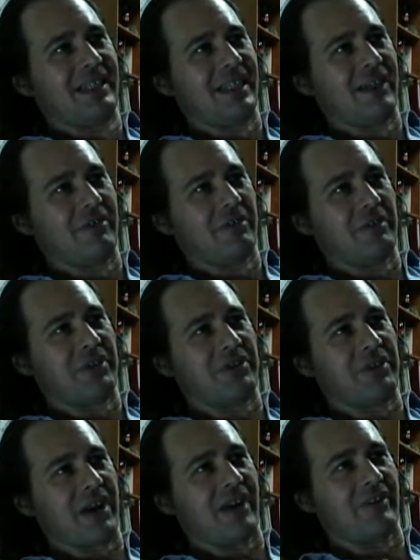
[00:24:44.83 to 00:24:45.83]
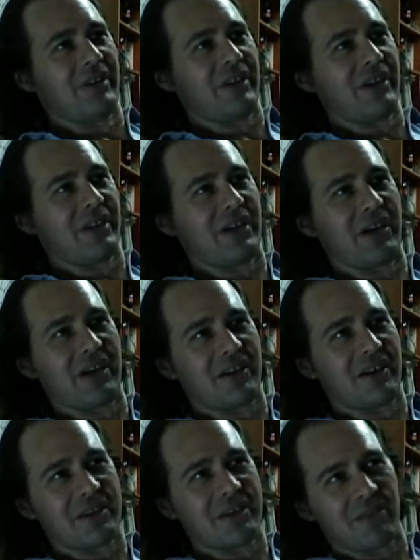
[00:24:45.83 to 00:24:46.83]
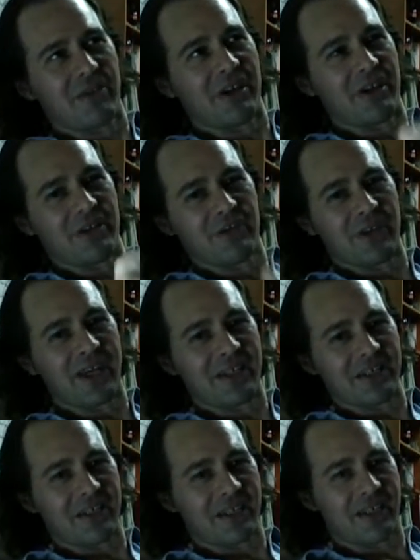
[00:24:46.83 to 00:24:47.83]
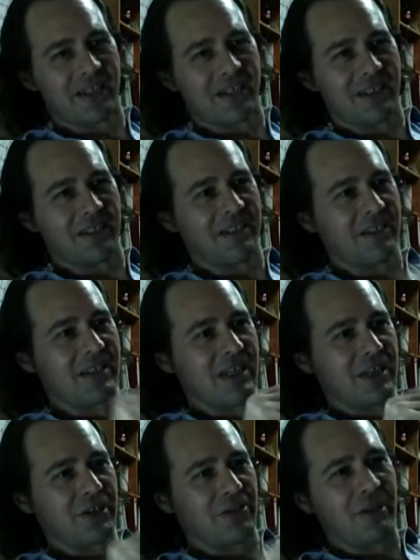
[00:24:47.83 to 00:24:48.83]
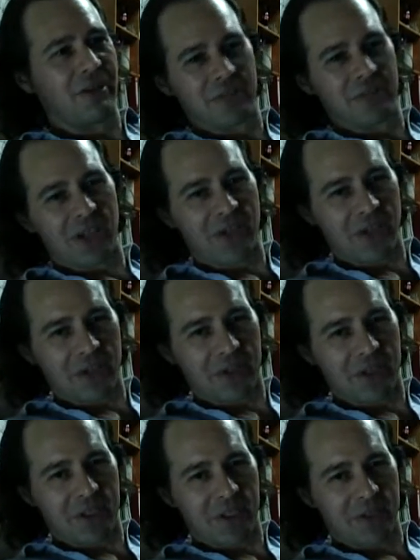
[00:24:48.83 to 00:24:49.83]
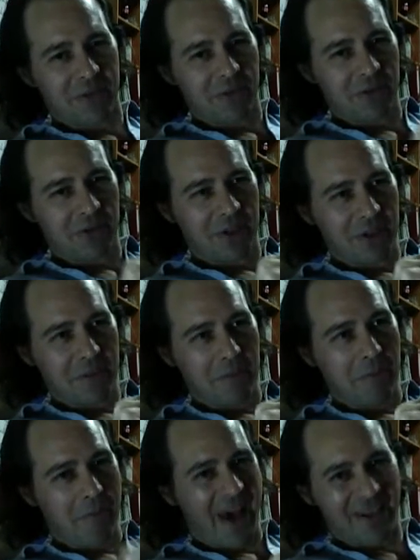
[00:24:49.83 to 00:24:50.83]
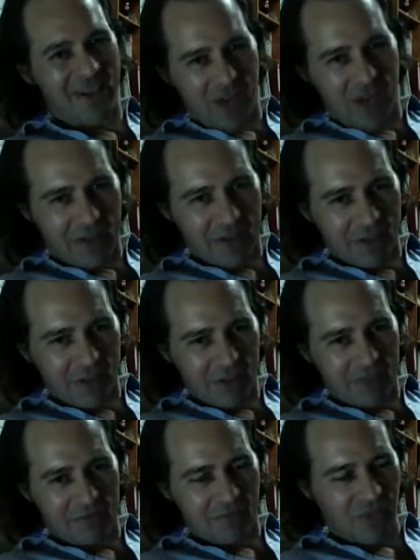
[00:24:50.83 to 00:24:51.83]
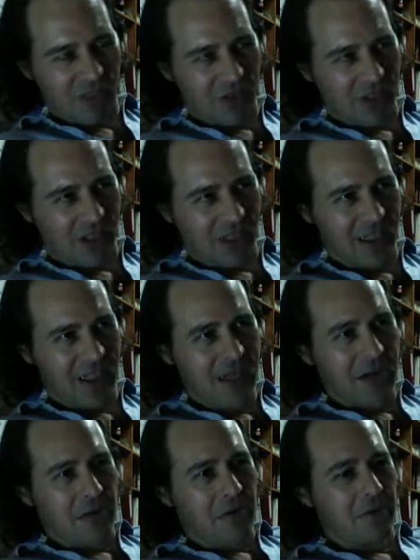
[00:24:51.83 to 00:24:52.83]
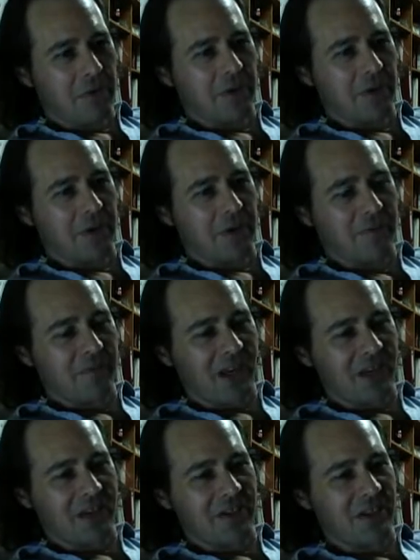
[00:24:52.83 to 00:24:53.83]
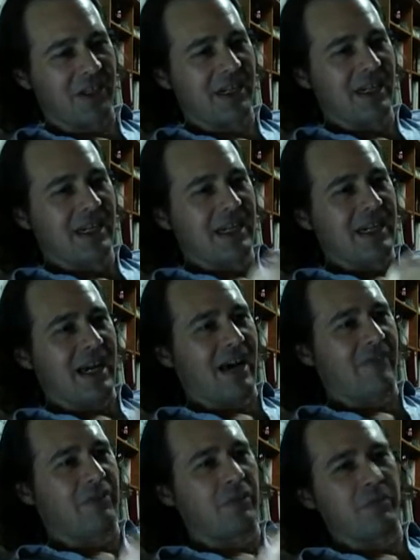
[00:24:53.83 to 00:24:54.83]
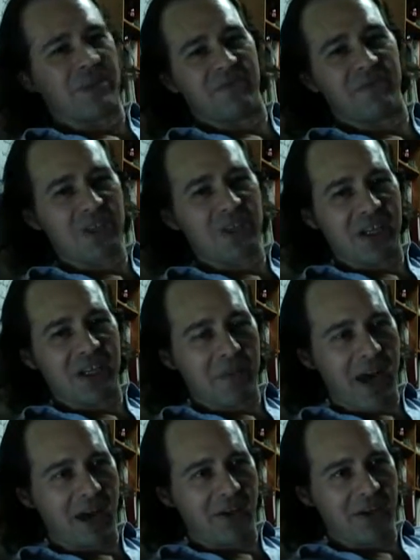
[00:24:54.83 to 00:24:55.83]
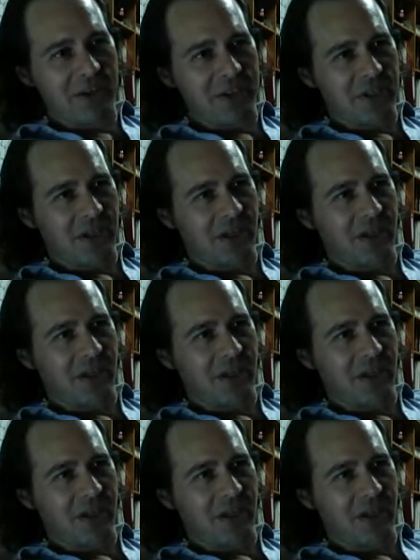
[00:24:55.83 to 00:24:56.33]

have you been driving a car? Is that why you've got 12 citations for bad driving? Okay, or say, have you been visiting Paris